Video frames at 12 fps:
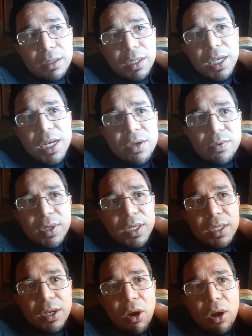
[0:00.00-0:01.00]

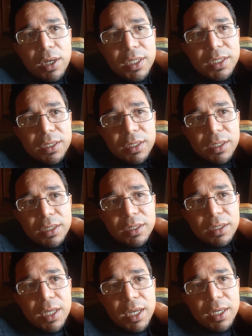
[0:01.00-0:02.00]
Anyone
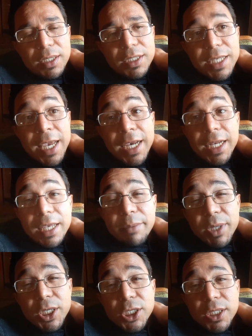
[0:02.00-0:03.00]
honestly that is taking
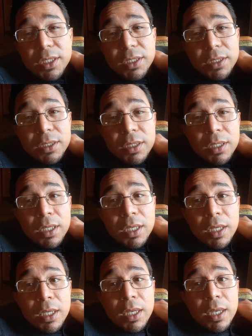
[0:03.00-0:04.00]
images
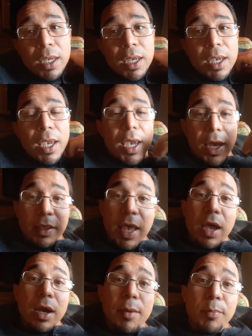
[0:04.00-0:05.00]
and
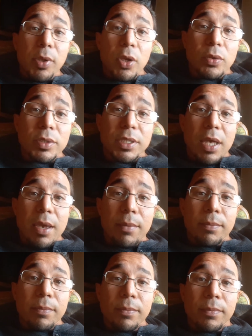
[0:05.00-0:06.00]
that uploads
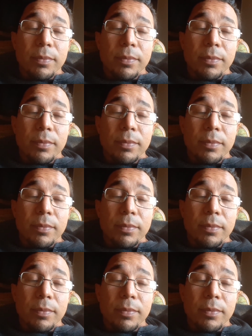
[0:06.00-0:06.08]
them